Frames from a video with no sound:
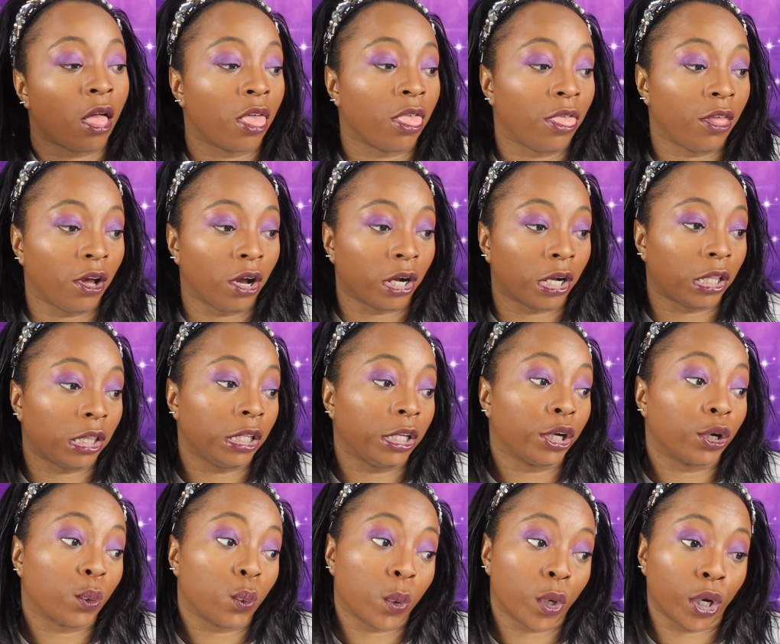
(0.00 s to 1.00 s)
the
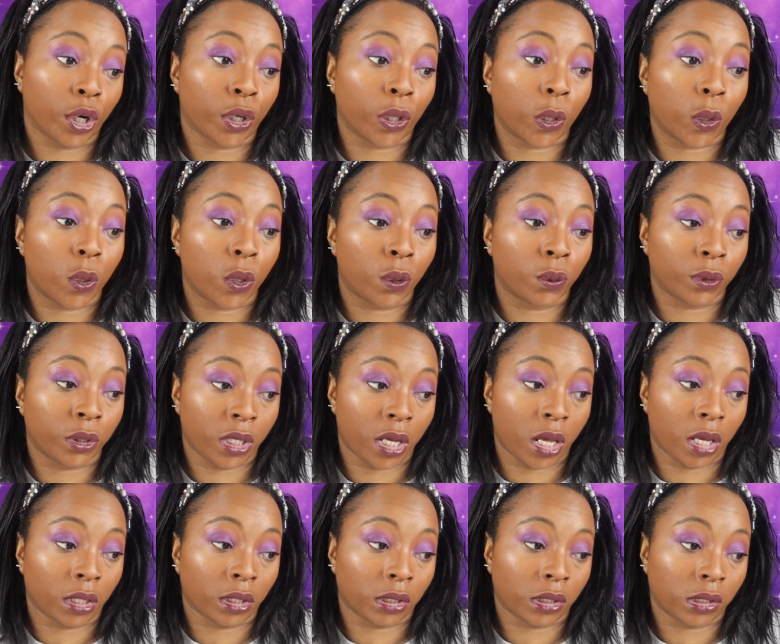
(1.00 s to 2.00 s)
Clearwear
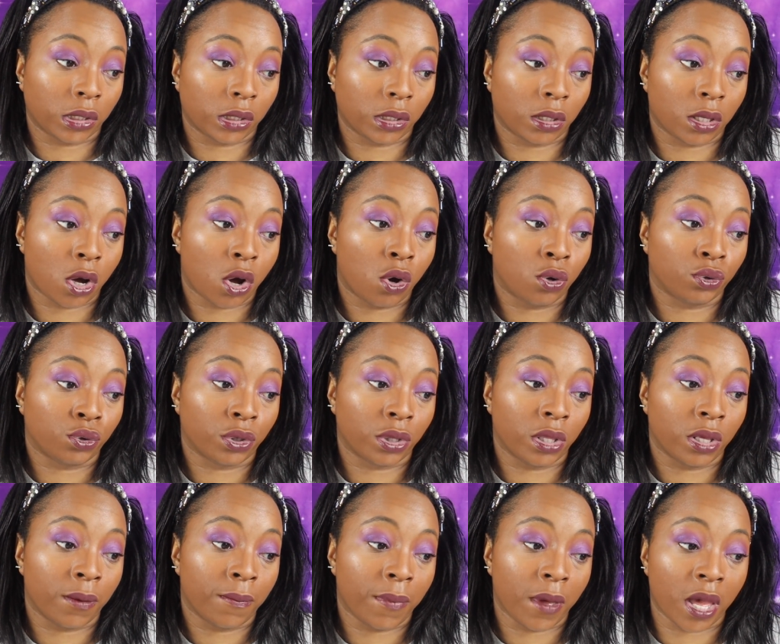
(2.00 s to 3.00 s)
Kotex, the ultra
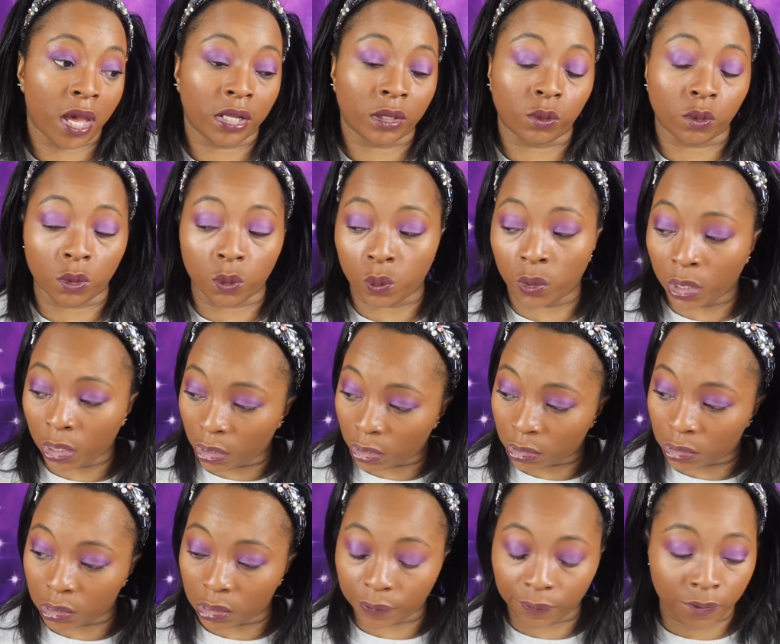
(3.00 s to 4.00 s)
thin pads with
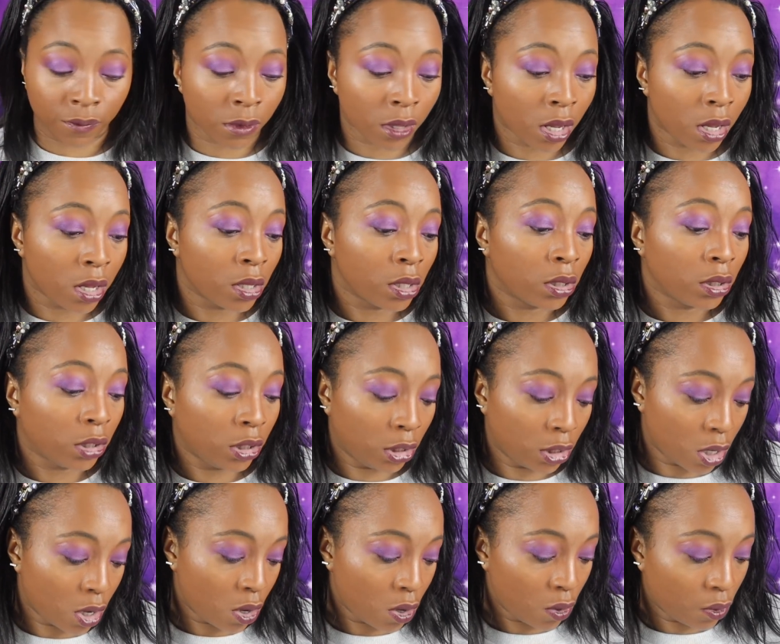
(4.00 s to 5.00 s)
wings.
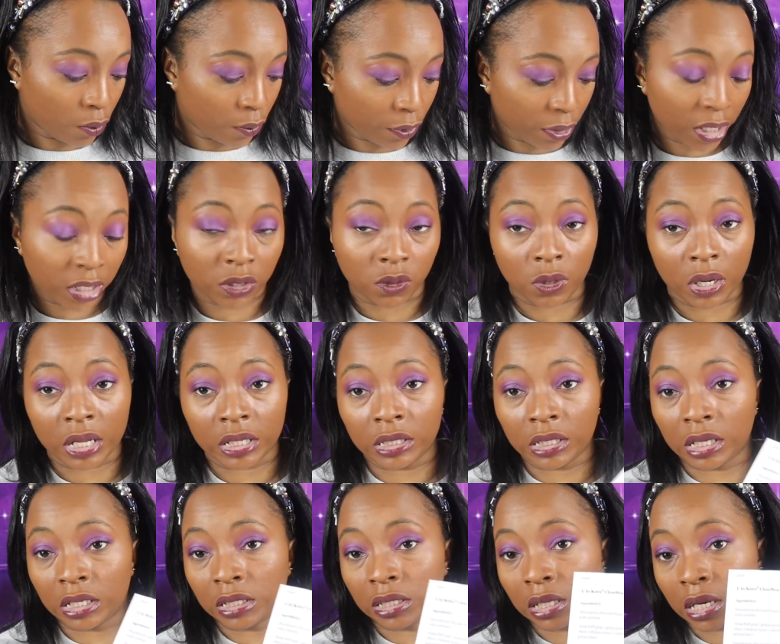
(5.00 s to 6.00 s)
So that's what I
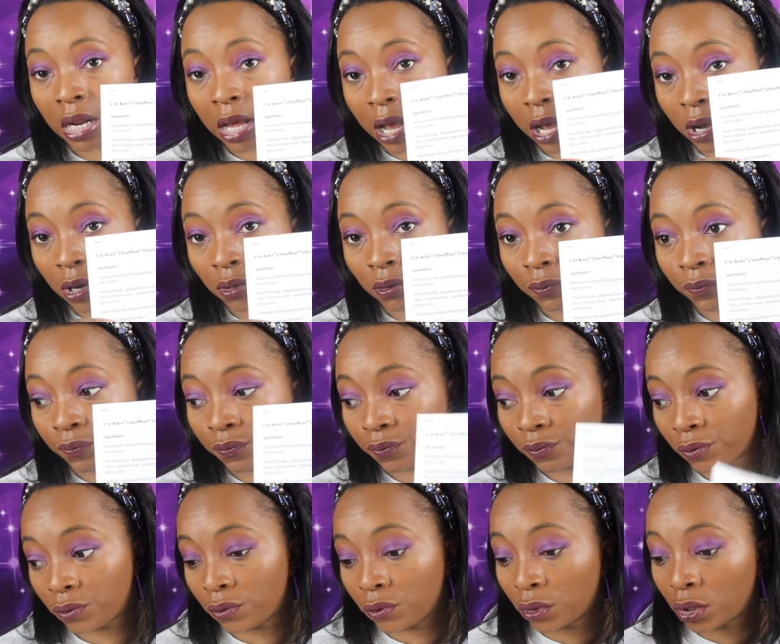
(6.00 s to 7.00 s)
tested out
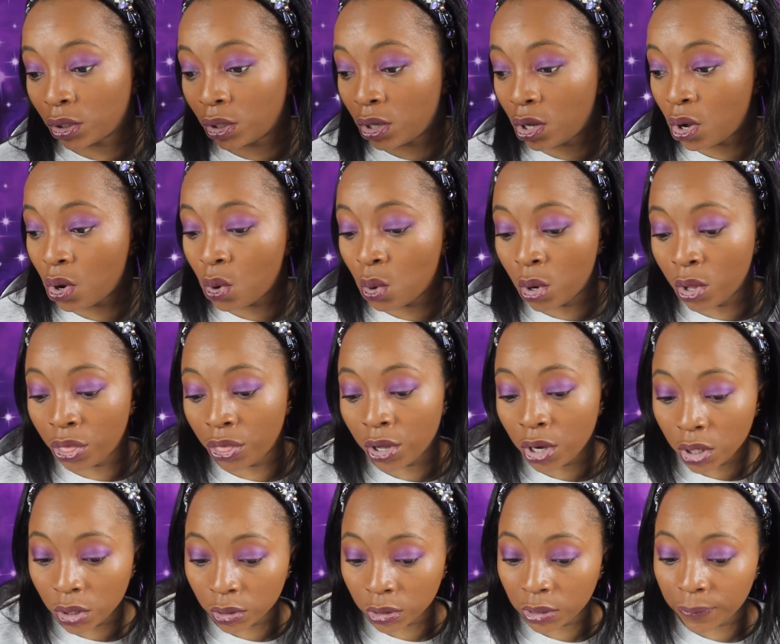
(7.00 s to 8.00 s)
on
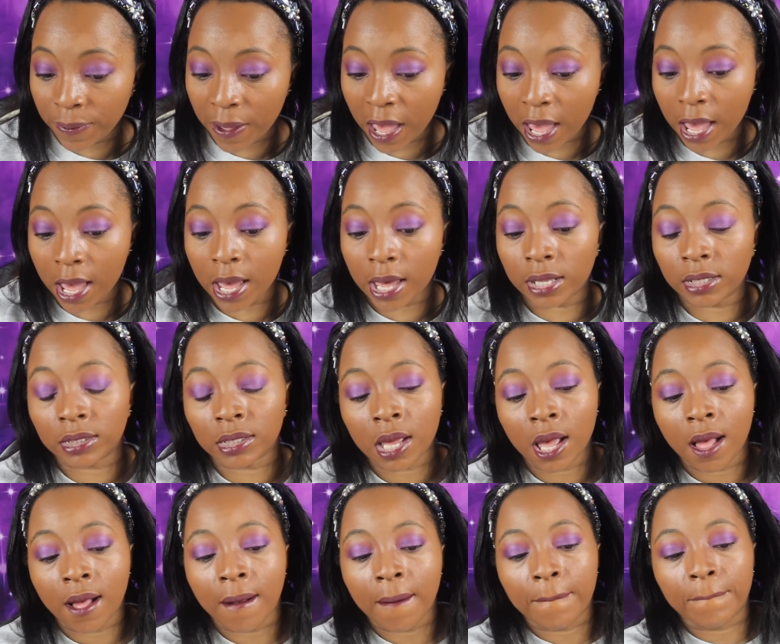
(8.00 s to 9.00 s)
those pads.
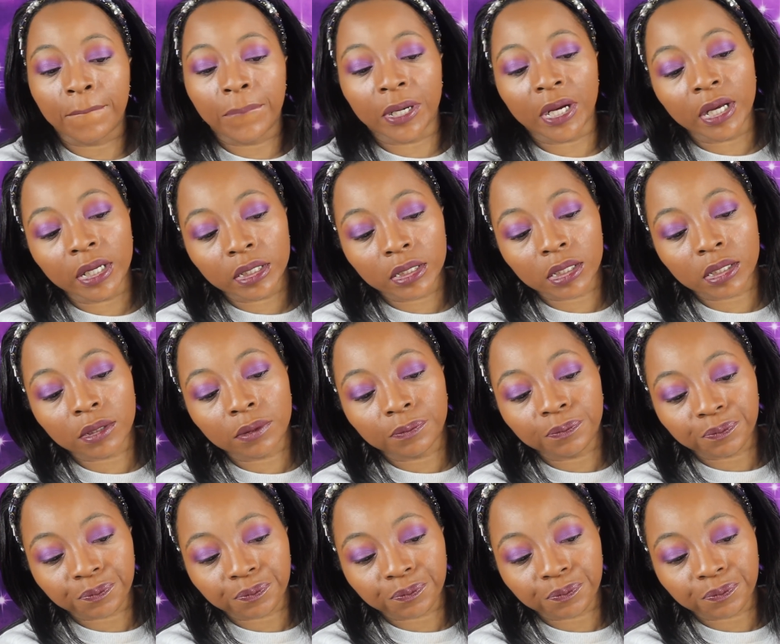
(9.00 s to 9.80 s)
But